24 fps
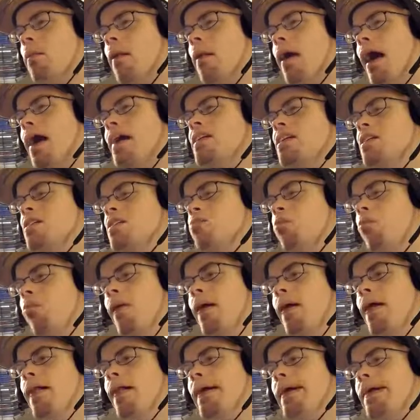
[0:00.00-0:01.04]
I just
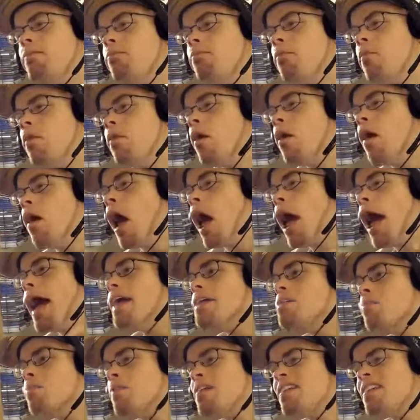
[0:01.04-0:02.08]
really, as
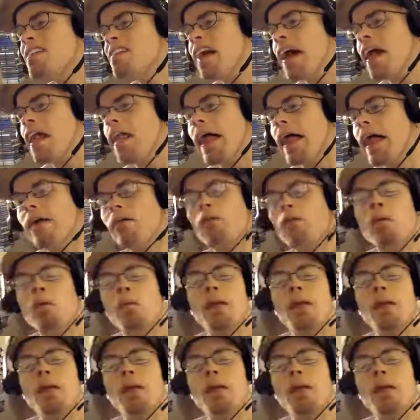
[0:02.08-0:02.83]
much as I like Roman,